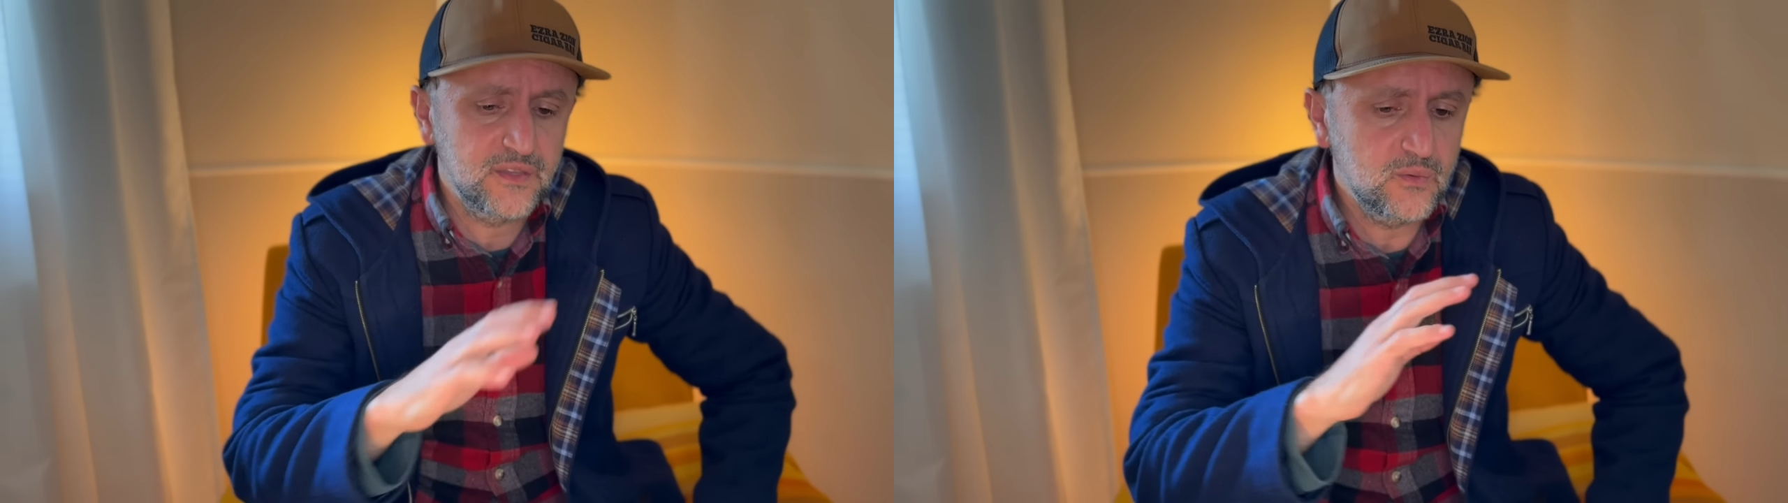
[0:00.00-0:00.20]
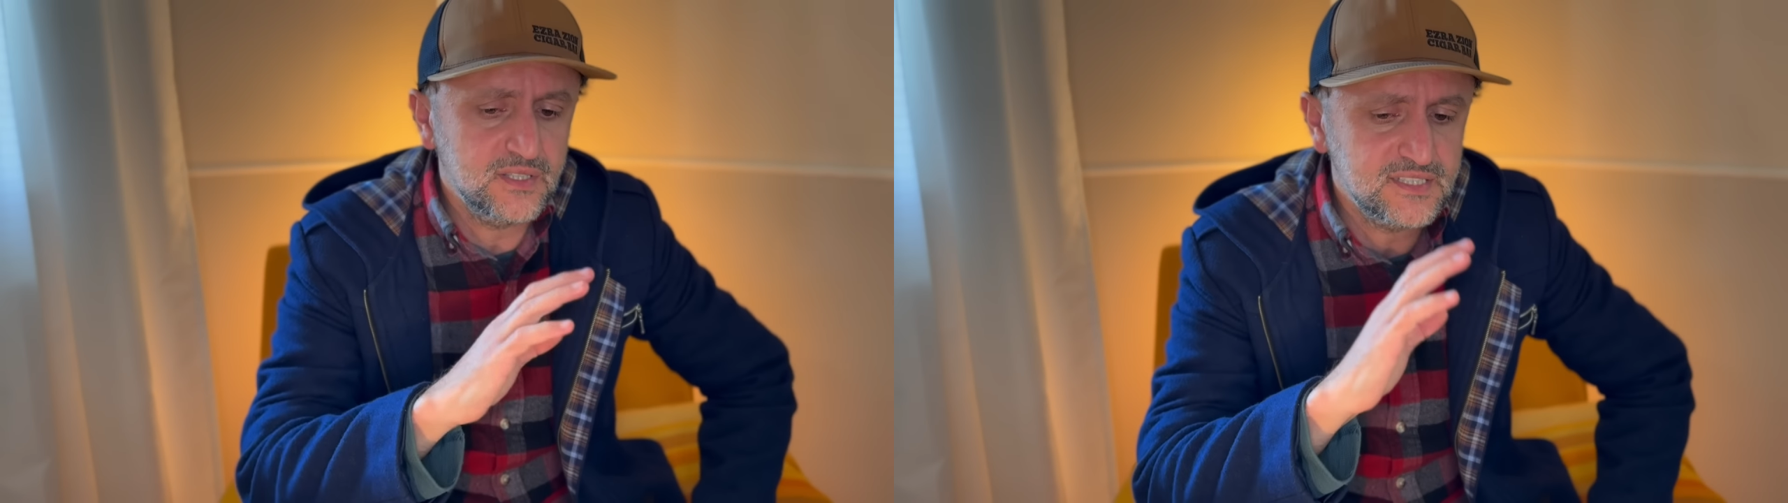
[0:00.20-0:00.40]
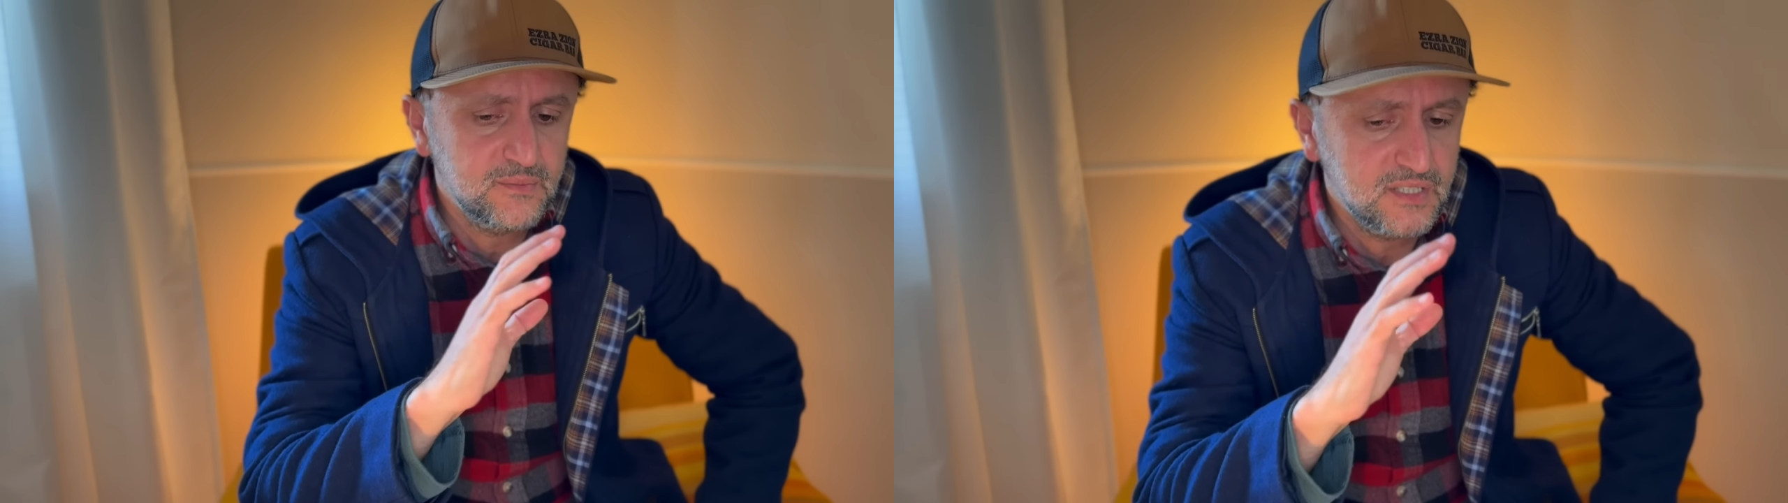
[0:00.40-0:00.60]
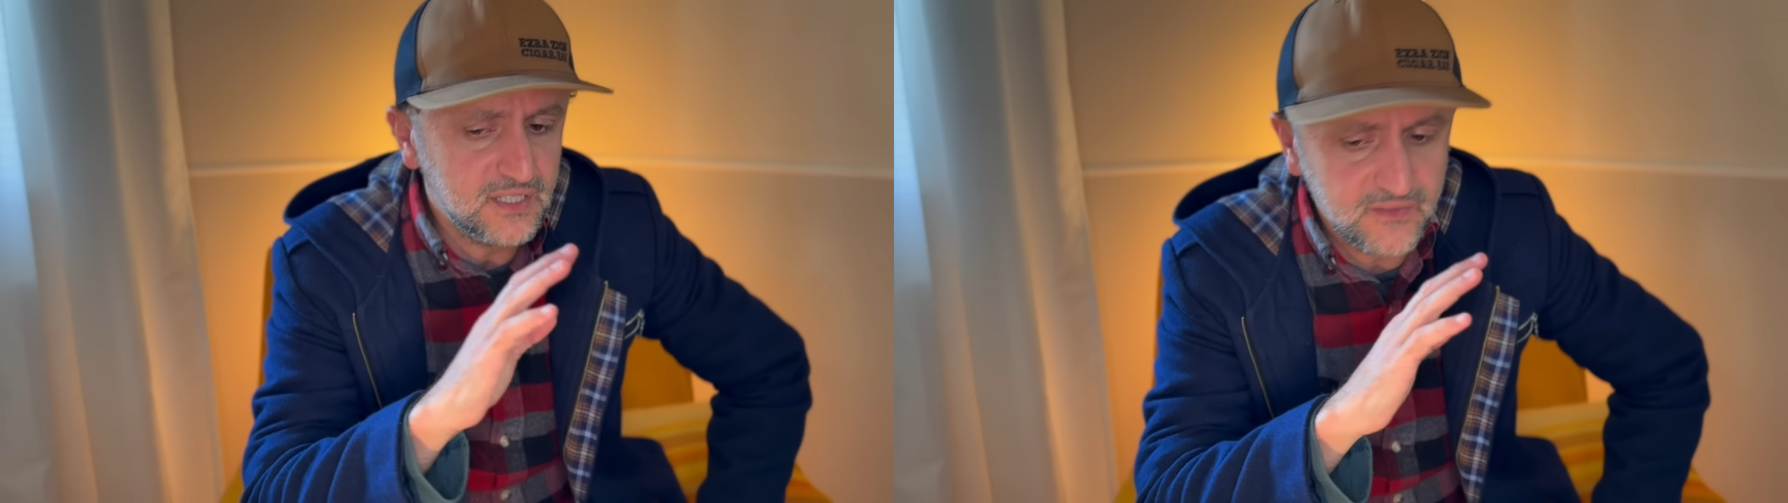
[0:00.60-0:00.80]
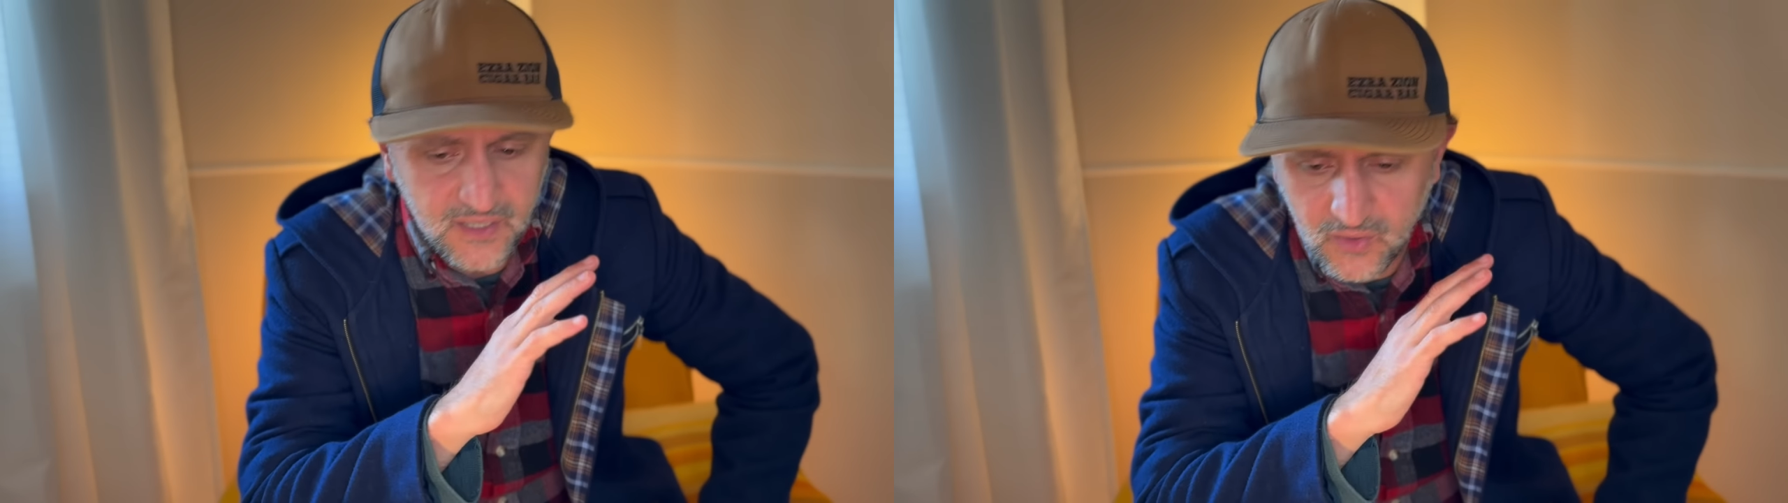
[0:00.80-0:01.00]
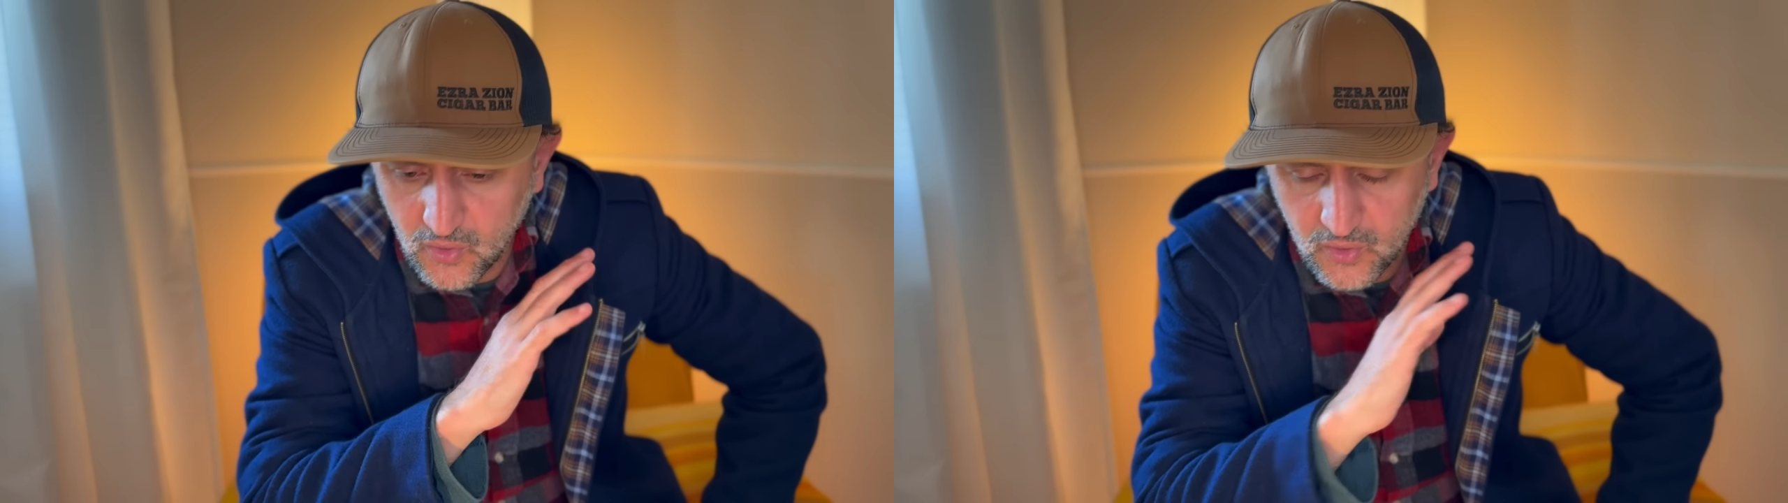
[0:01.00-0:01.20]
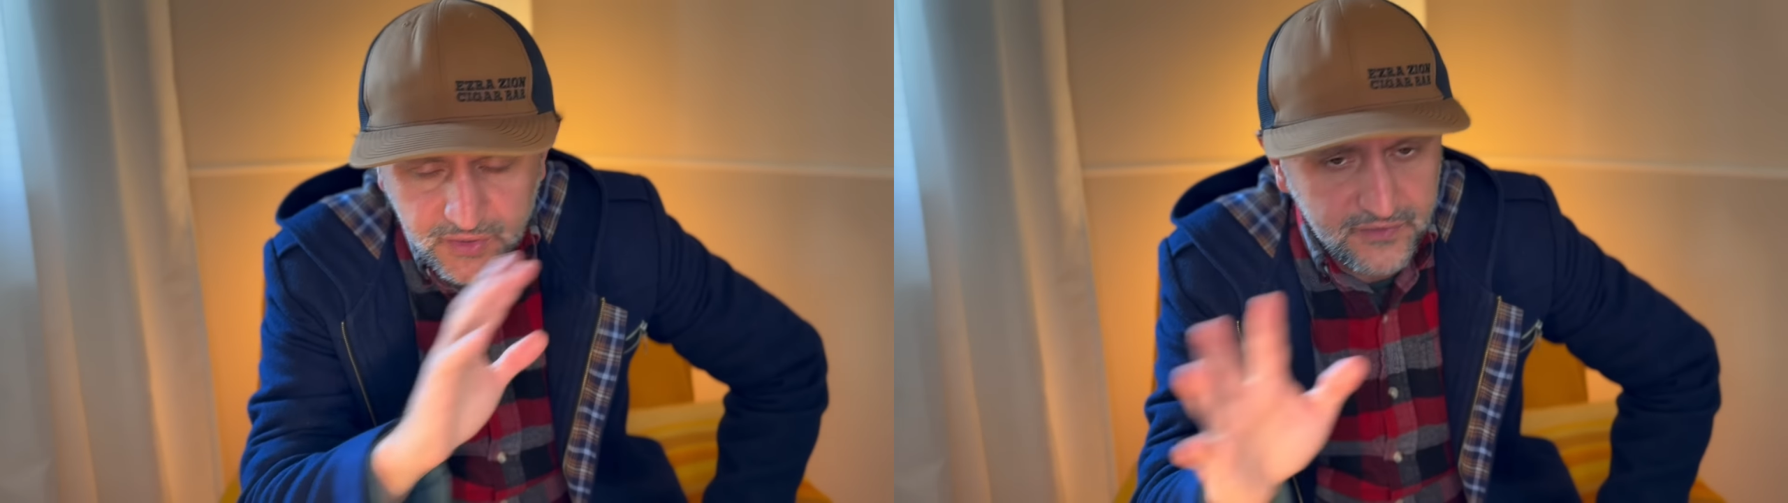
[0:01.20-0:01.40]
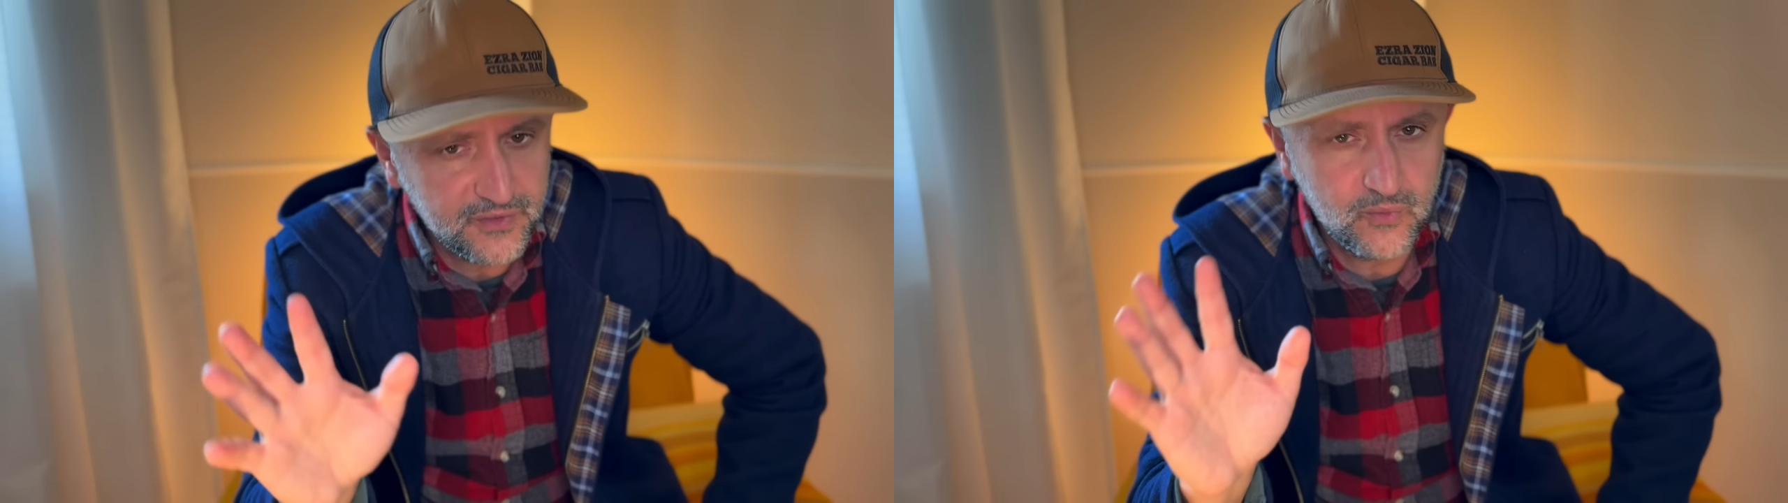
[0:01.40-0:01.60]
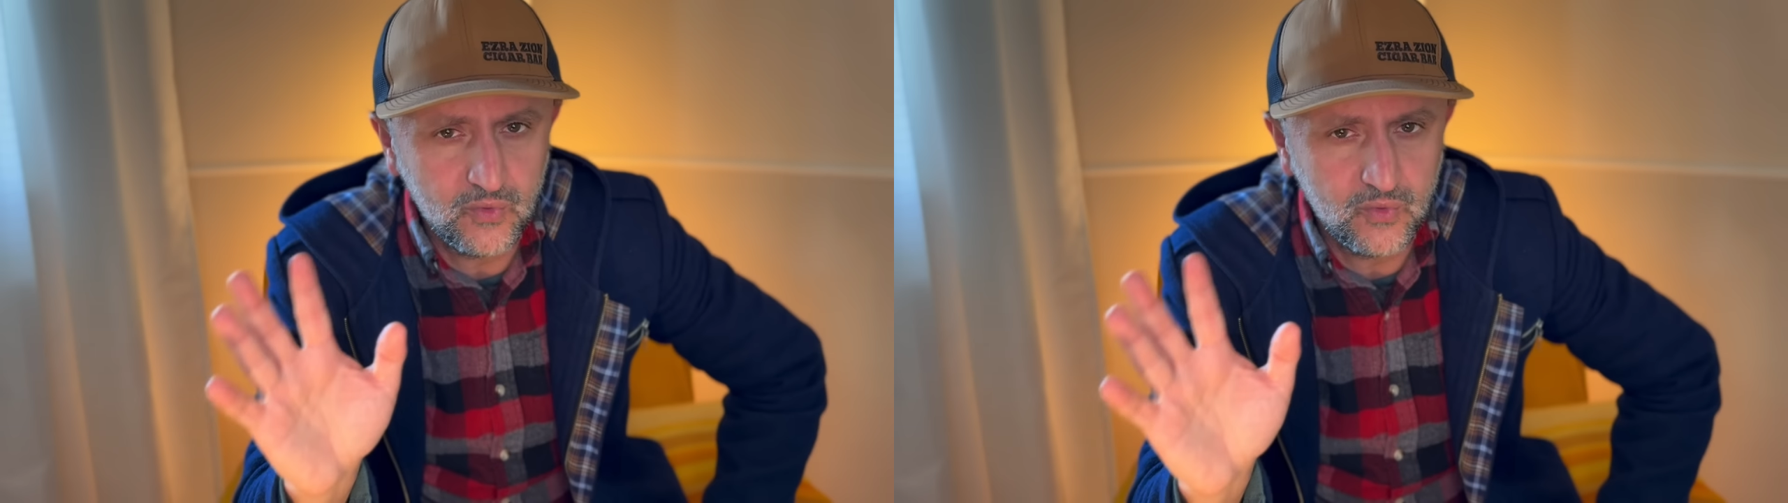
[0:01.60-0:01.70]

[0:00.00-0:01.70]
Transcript: They want some kind of a whole different